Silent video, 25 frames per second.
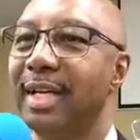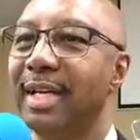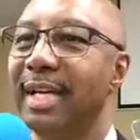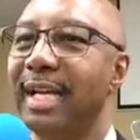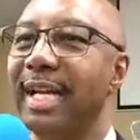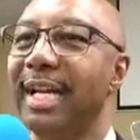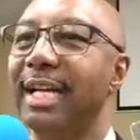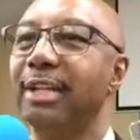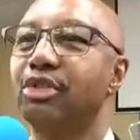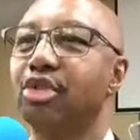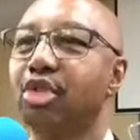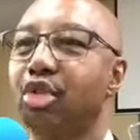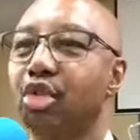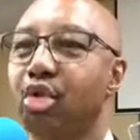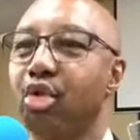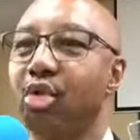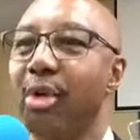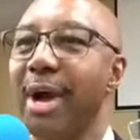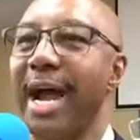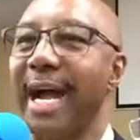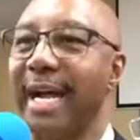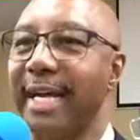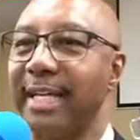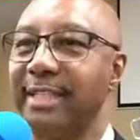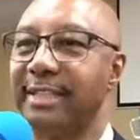is
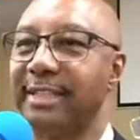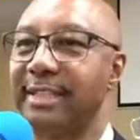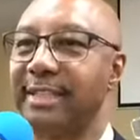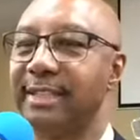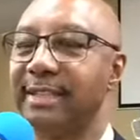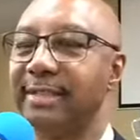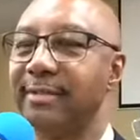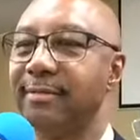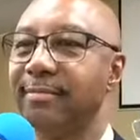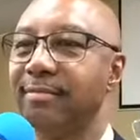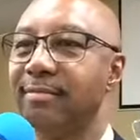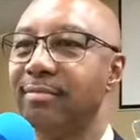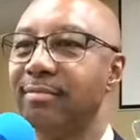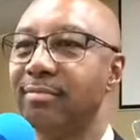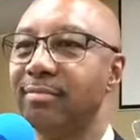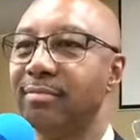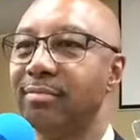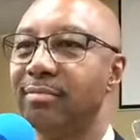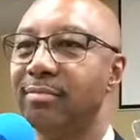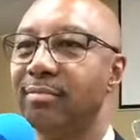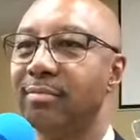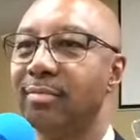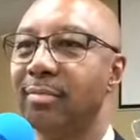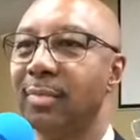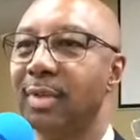Christ.
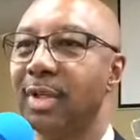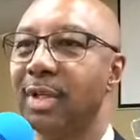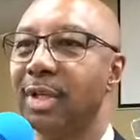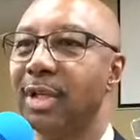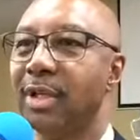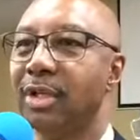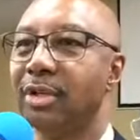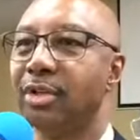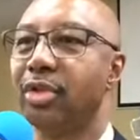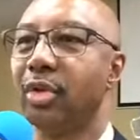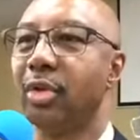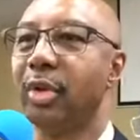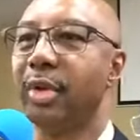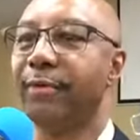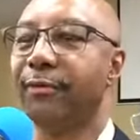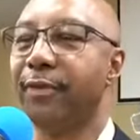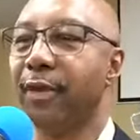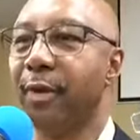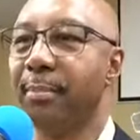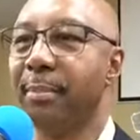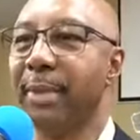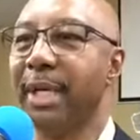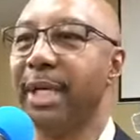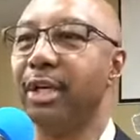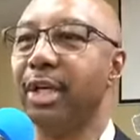So and
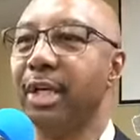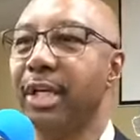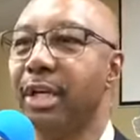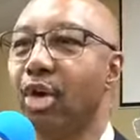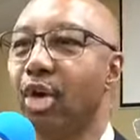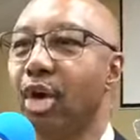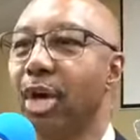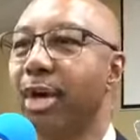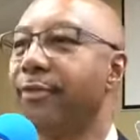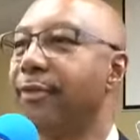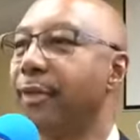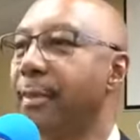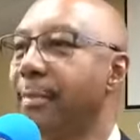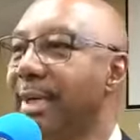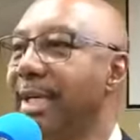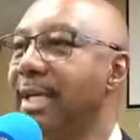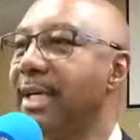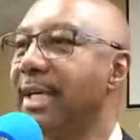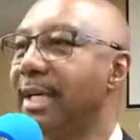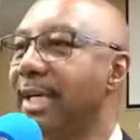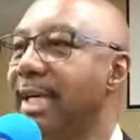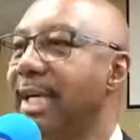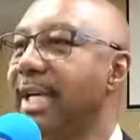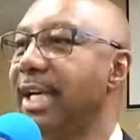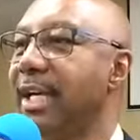for me to, in order for me to
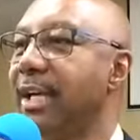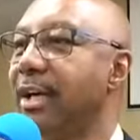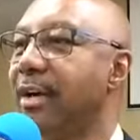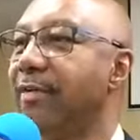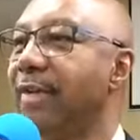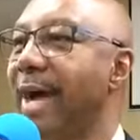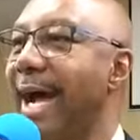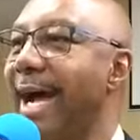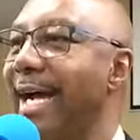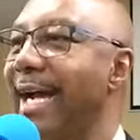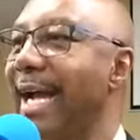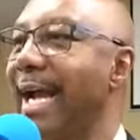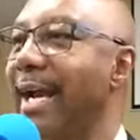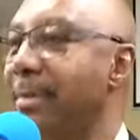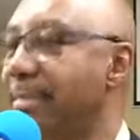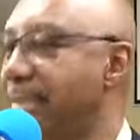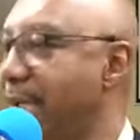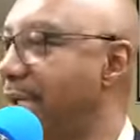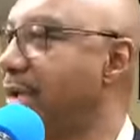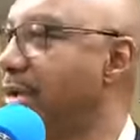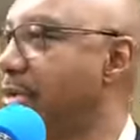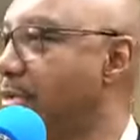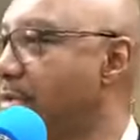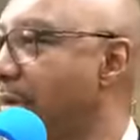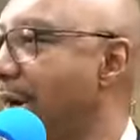live, I got to be
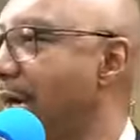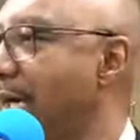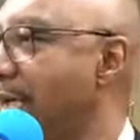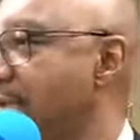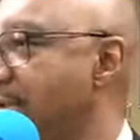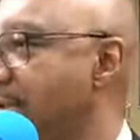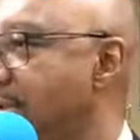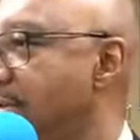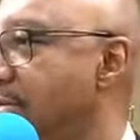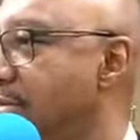in Christ.